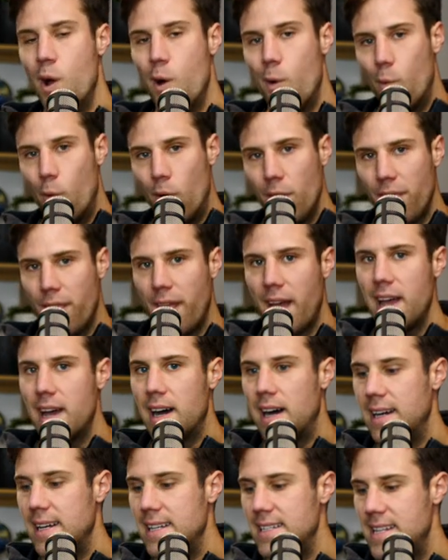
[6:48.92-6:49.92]
What they
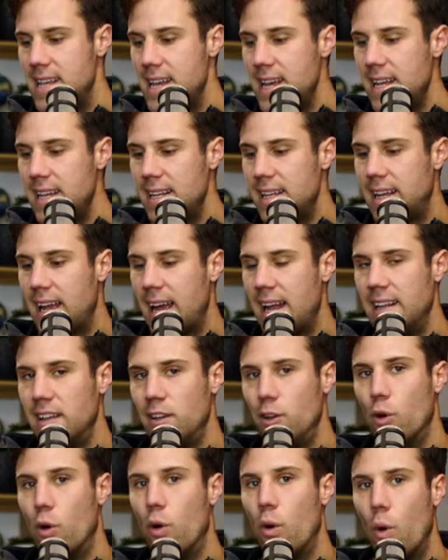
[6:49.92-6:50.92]
are is they're indicating
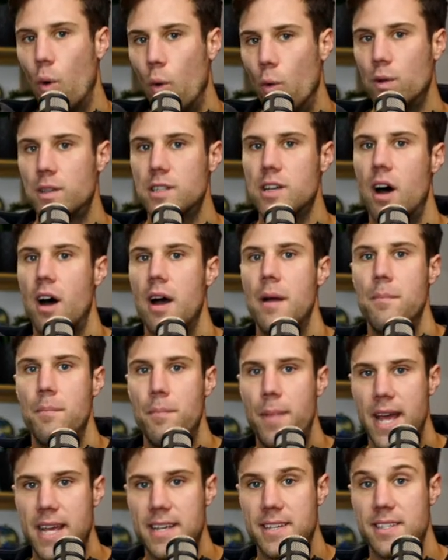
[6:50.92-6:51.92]
your all-time
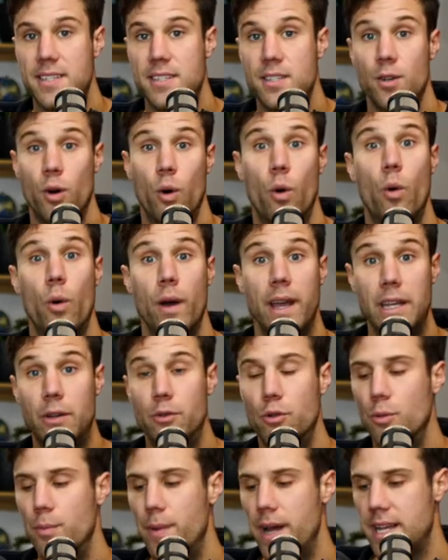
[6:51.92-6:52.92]
bests or
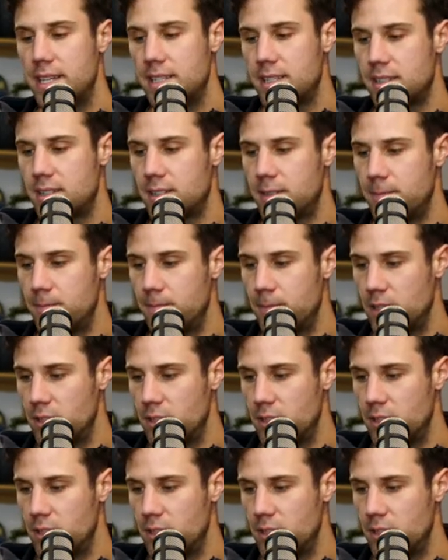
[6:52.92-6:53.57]
equal bests.